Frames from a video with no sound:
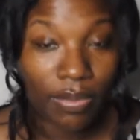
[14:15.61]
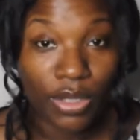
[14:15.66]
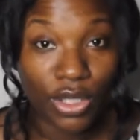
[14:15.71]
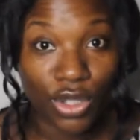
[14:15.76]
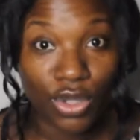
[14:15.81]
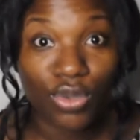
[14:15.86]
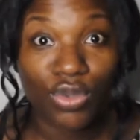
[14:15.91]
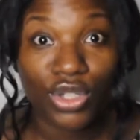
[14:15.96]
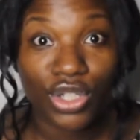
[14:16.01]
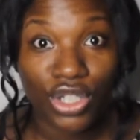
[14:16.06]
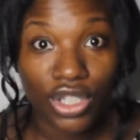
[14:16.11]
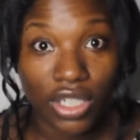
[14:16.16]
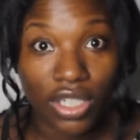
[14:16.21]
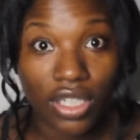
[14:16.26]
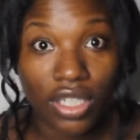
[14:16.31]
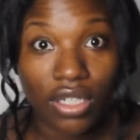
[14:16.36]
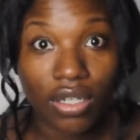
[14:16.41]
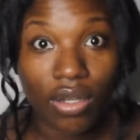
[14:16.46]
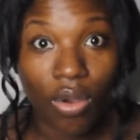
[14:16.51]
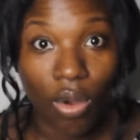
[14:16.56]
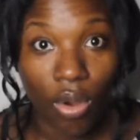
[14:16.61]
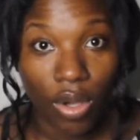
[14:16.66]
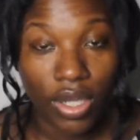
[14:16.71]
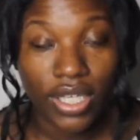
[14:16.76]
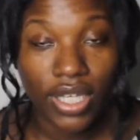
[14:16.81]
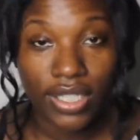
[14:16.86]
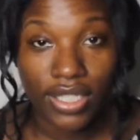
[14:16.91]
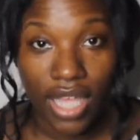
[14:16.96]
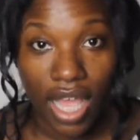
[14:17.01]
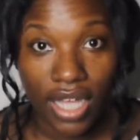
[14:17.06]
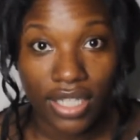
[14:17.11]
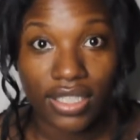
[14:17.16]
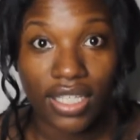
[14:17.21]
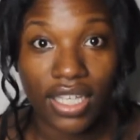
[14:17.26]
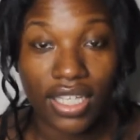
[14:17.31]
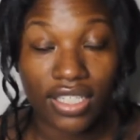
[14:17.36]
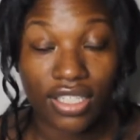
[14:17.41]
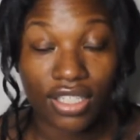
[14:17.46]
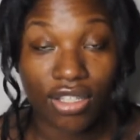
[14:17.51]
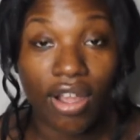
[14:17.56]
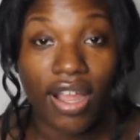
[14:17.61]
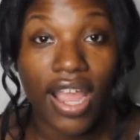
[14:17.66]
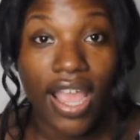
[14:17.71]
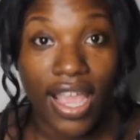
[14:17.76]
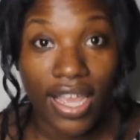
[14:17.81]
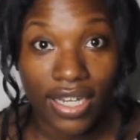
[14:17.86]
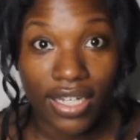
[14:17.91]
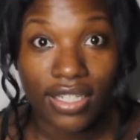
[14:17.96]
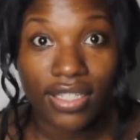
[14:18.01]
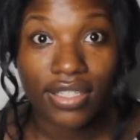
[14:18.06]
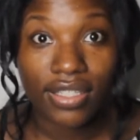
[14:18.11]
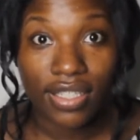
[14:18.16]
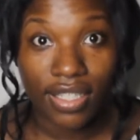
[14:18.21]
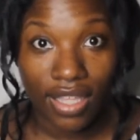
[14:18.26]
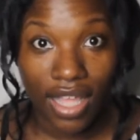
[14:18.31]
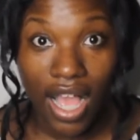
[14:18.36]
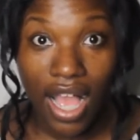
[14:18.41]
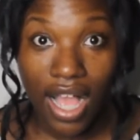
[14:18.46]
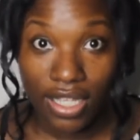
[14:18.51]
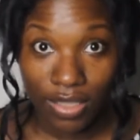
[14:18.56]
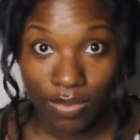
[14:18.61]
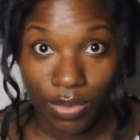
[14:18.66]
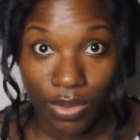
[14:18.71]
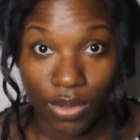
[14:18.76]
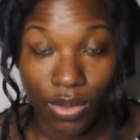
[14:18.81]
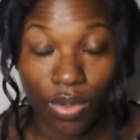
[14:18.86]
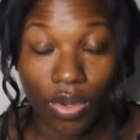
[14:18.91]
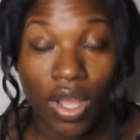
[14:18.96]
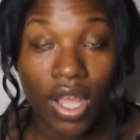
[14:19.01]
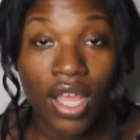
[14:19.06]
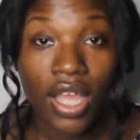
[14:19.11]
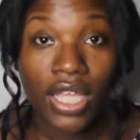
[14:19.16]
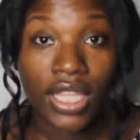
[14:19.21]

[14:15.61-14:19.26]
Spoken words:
But you should call your doctor and start heading to the hospital.